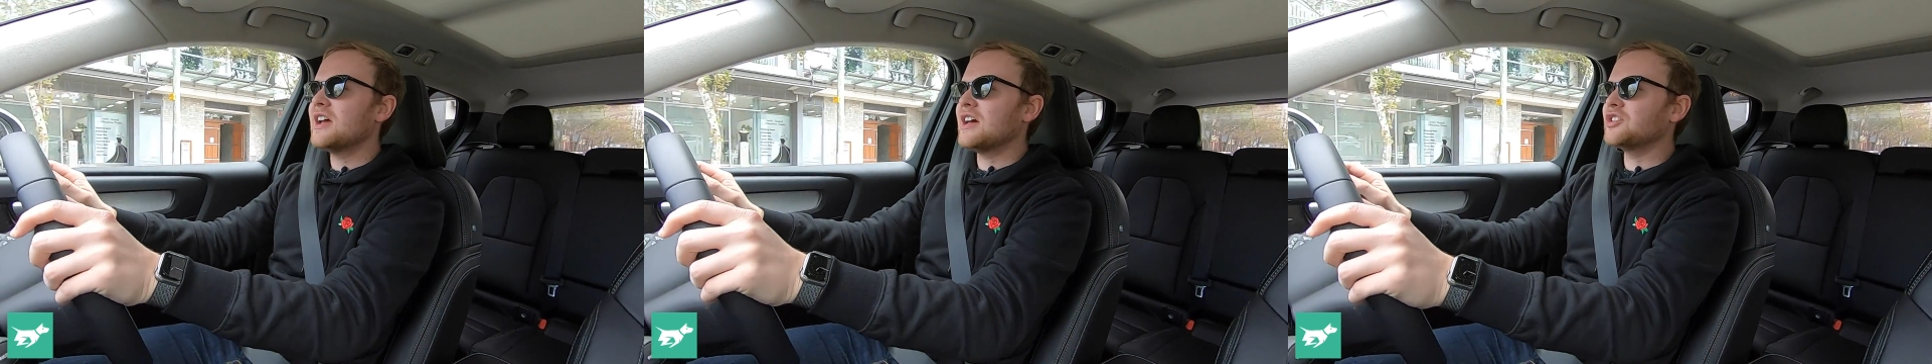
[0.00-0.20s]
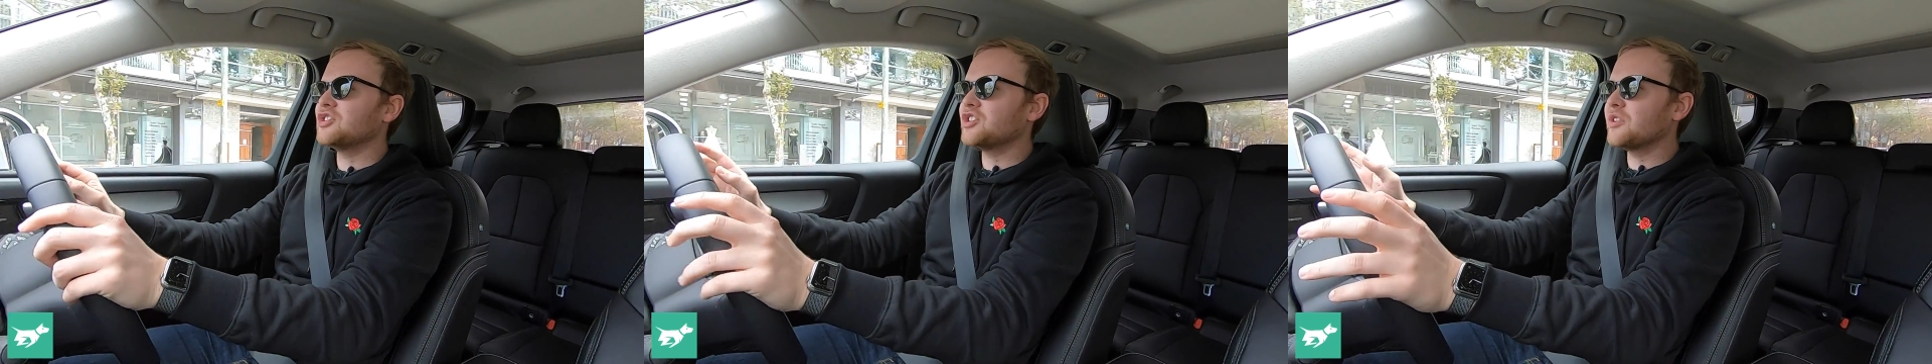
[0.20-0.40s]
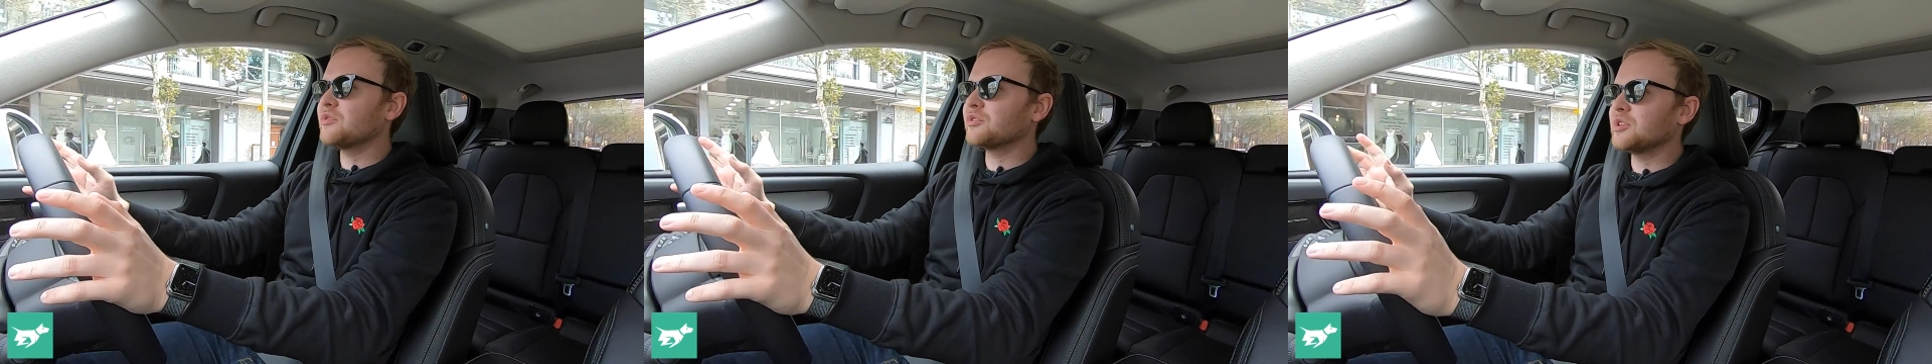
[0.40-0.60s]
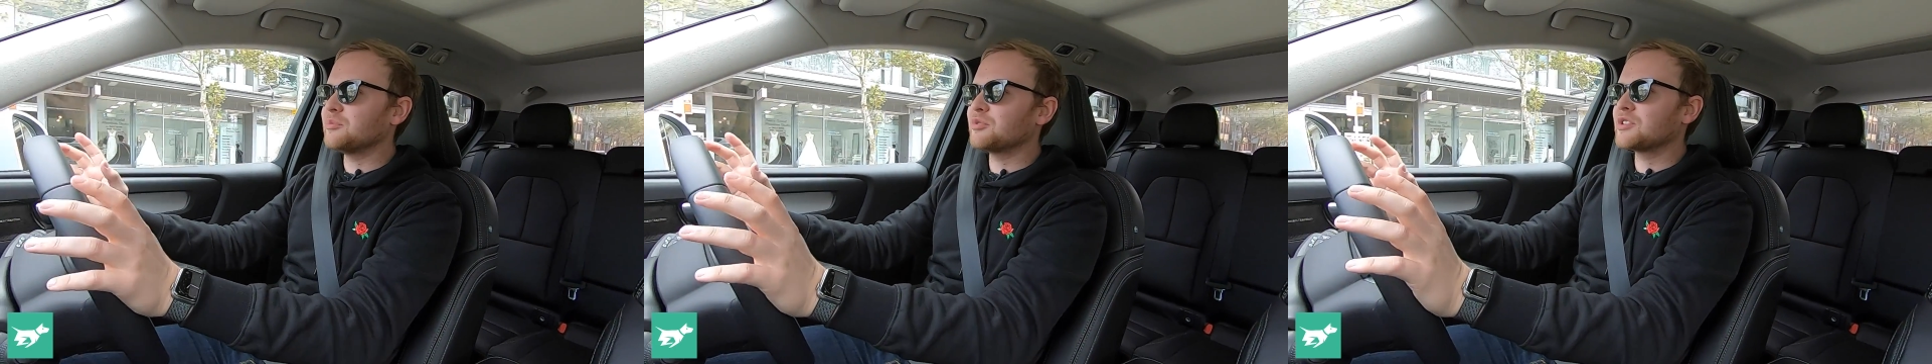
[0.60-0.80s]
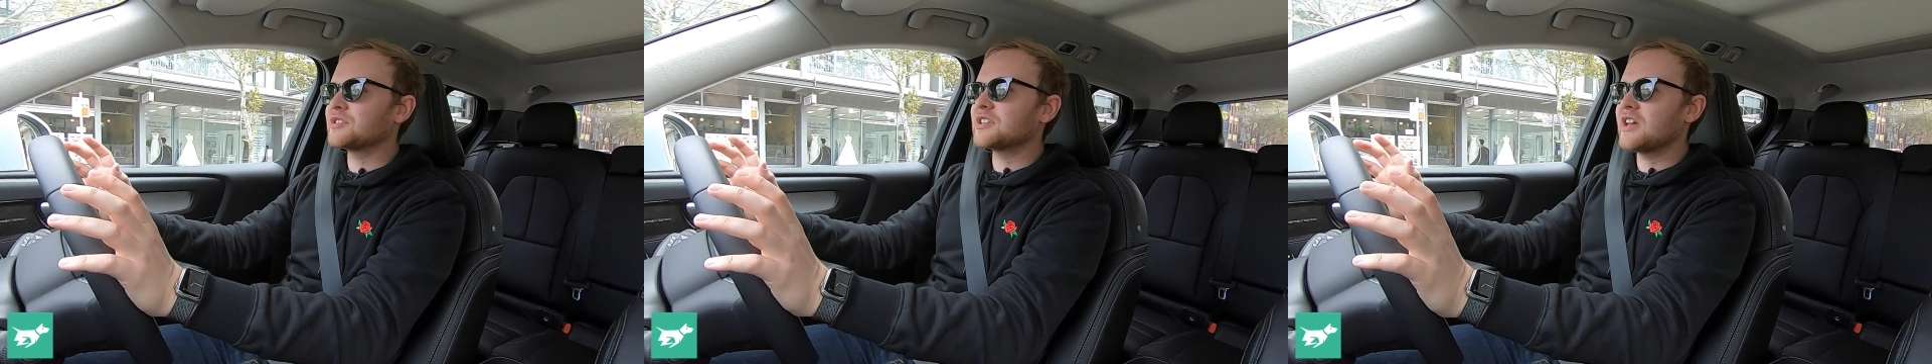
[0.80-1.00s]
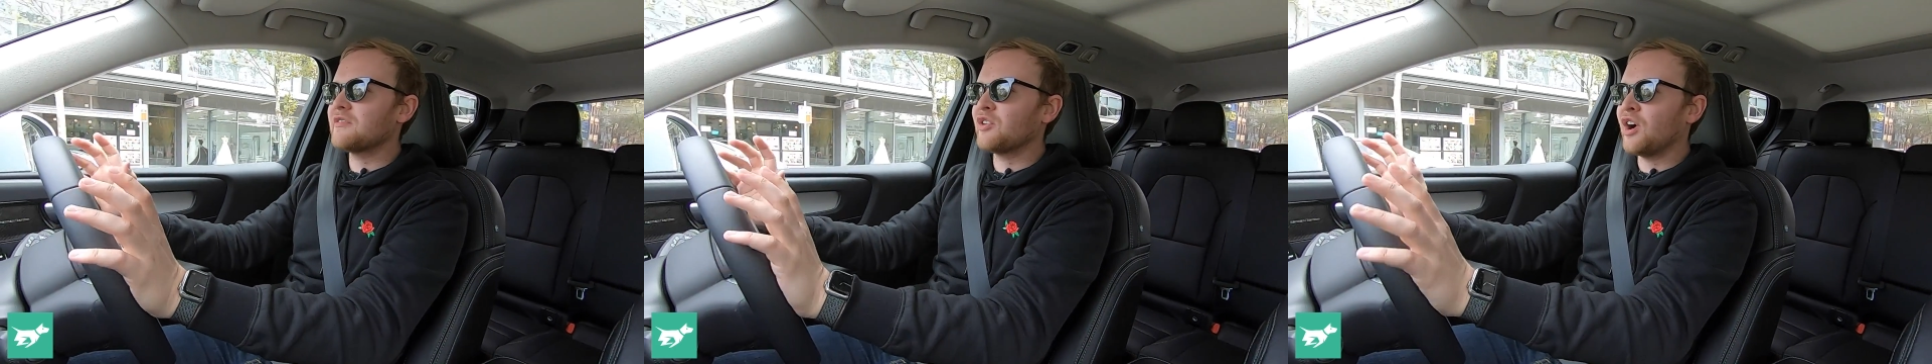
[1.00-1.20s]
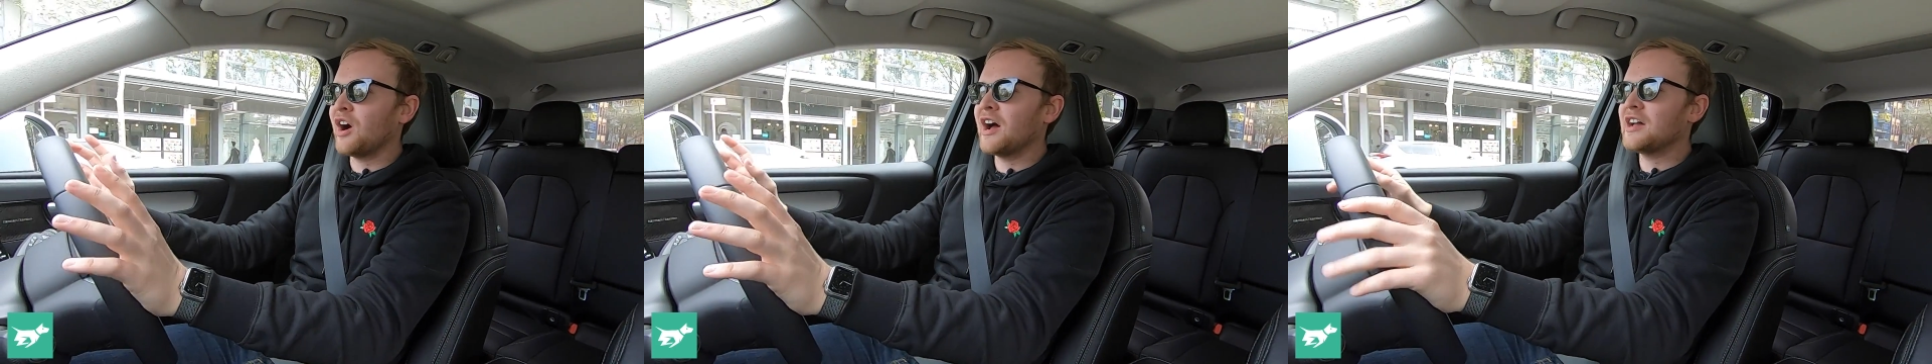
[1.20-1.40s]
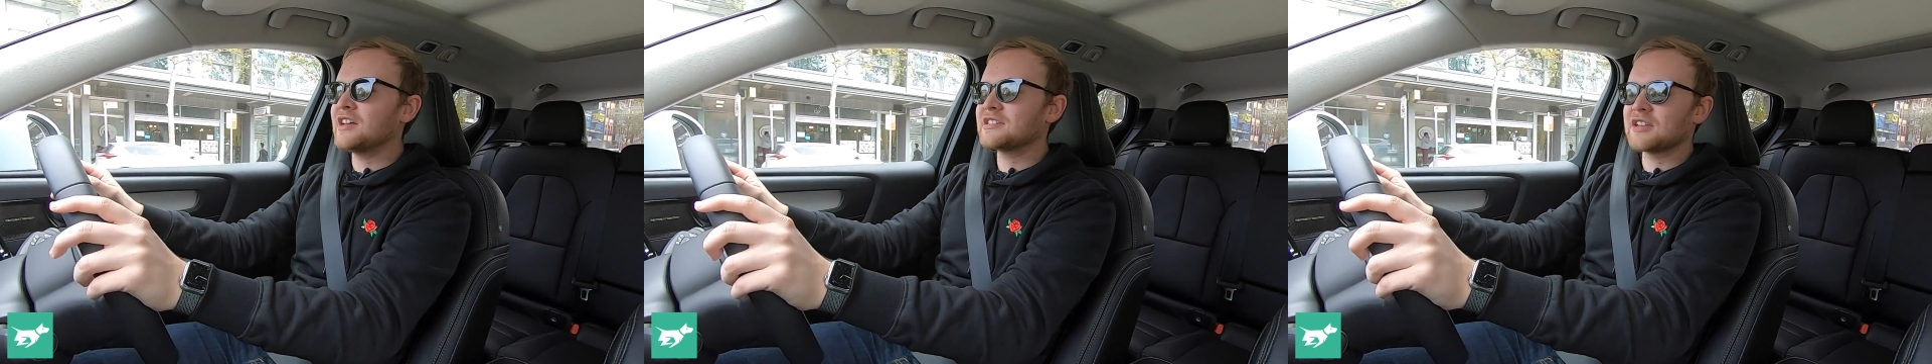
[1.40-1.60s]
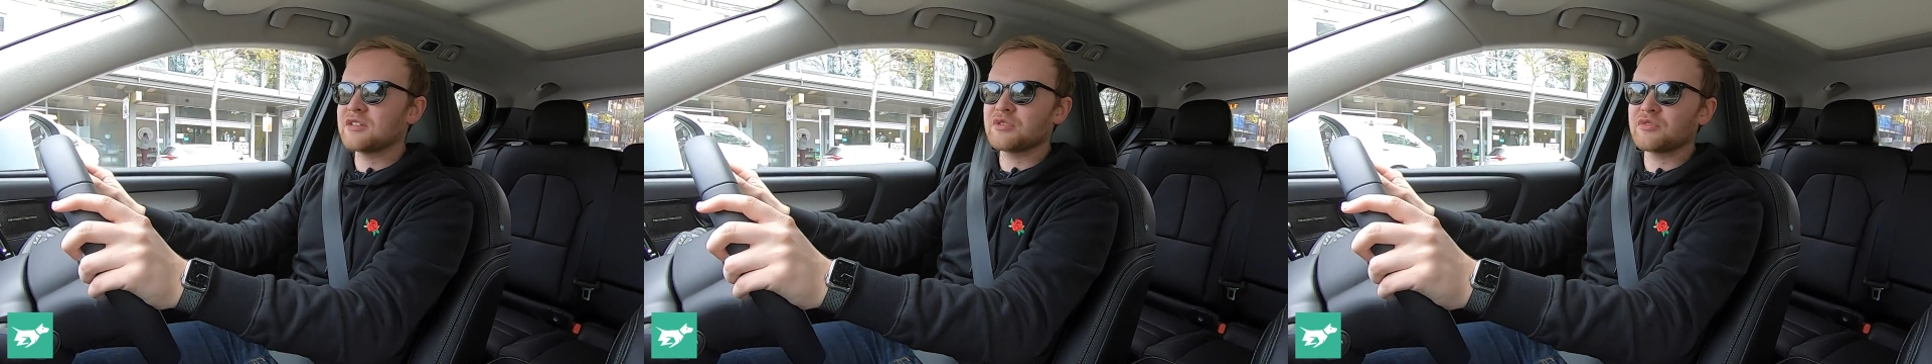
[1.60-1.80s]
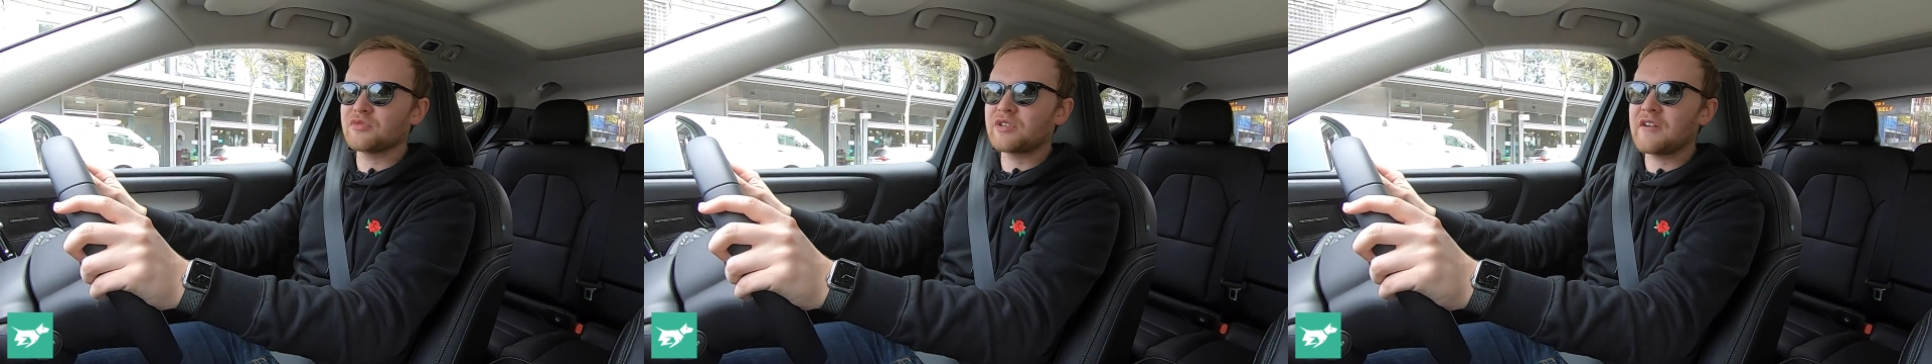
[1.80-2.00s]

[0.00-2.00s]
and generally because they have a higher center of